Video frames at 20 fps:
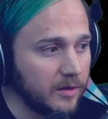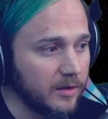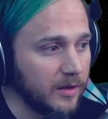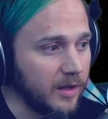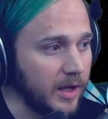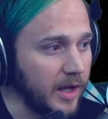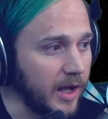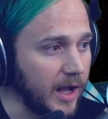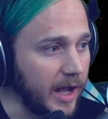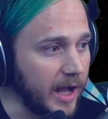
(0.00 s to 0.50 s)

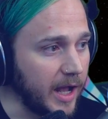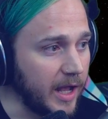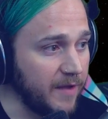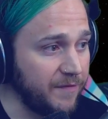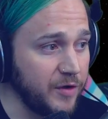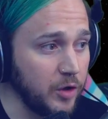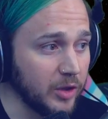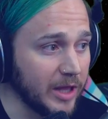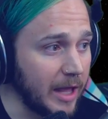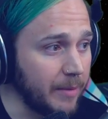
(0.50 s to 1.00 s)
If
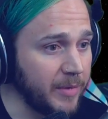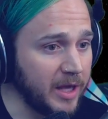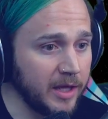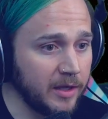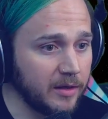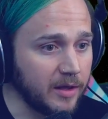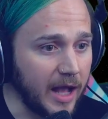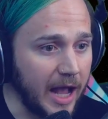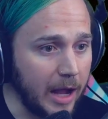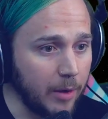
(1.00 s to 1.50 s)
you let me.
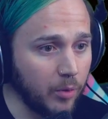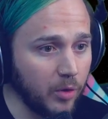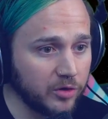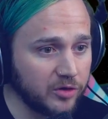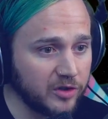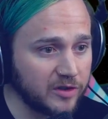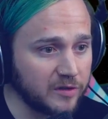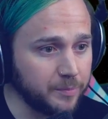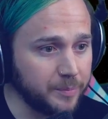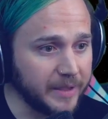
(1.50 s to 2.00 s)
I will
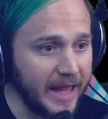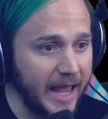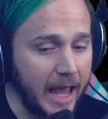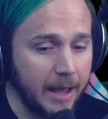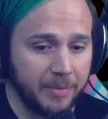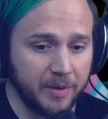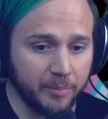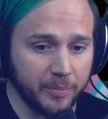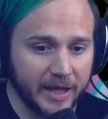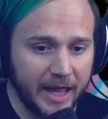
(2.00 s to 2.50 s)
just
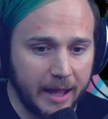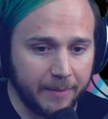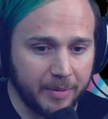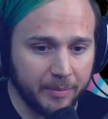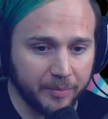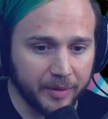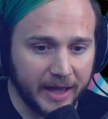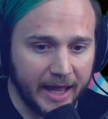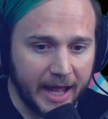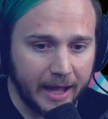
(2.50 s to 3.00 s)
blab and blab and
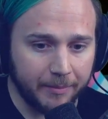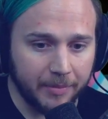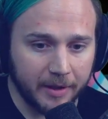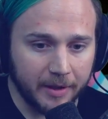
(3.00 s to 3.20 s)
blab.